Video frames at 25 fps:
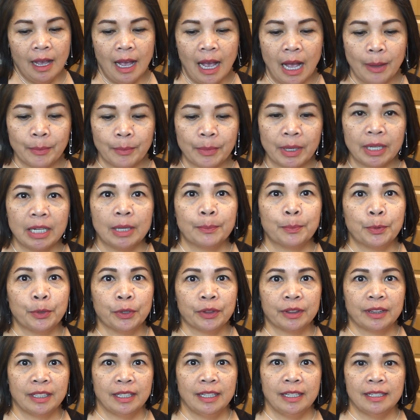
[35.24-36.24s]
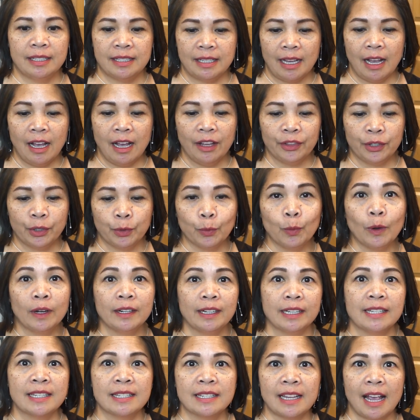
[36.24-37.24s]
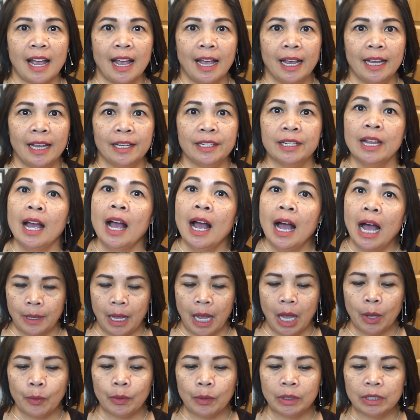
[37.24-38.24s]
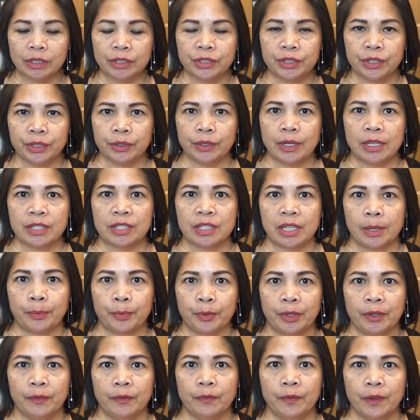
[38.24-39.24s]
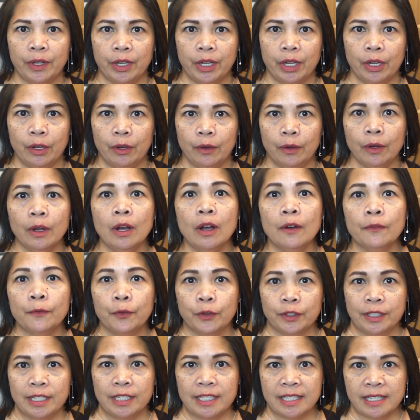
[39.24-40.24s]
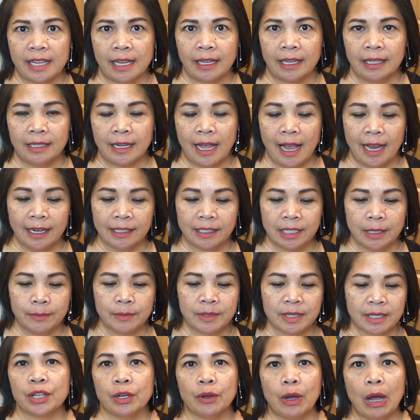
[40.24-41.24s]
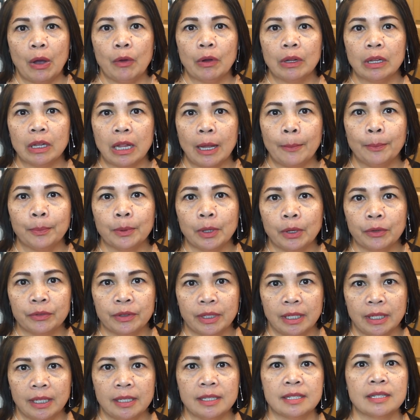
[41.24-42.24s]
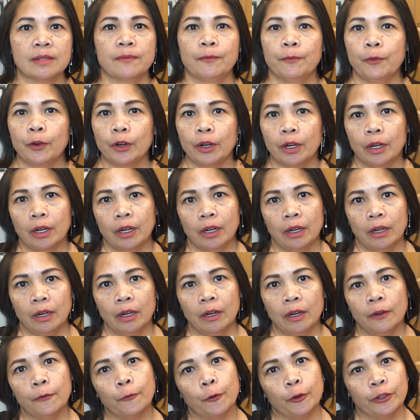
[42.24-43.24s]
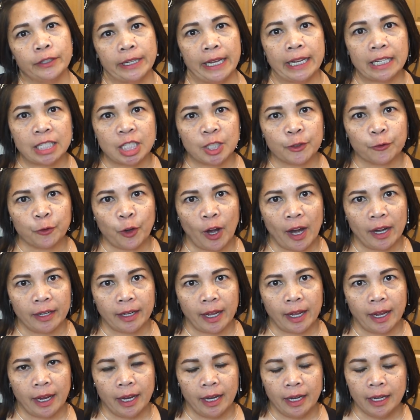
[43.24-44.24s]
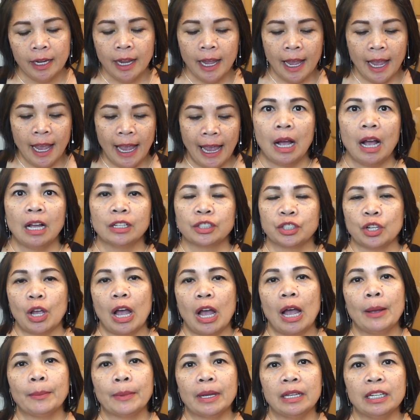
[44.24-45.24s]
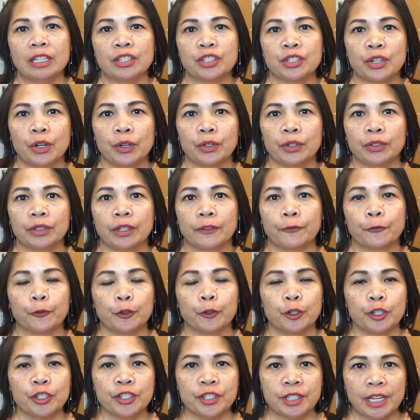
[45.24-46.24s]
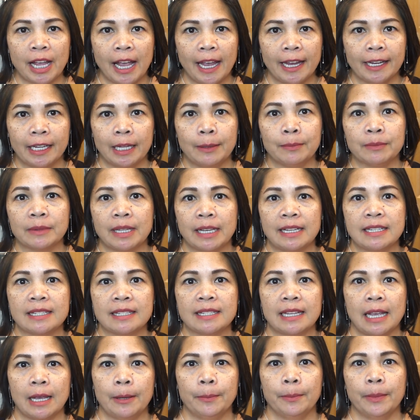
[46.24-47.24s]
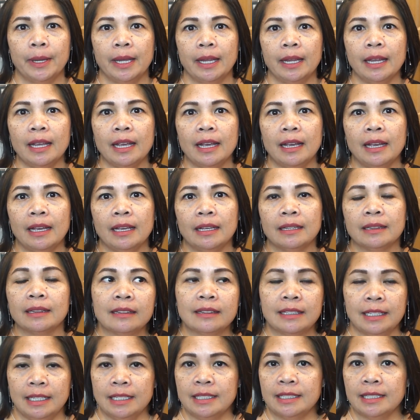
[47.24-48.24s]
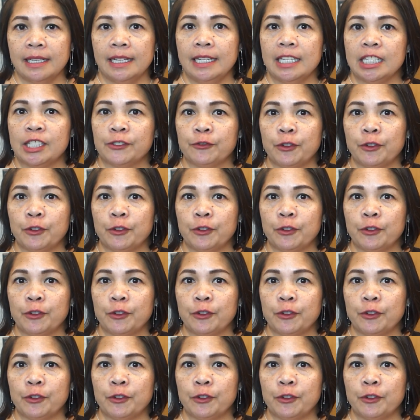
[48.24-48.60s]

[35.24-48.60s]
I'm gonna put this other one aside. I will do a separate video for the second item, so I will upload this for next Friday. So I'm gonna show you the first item they sent me, and this is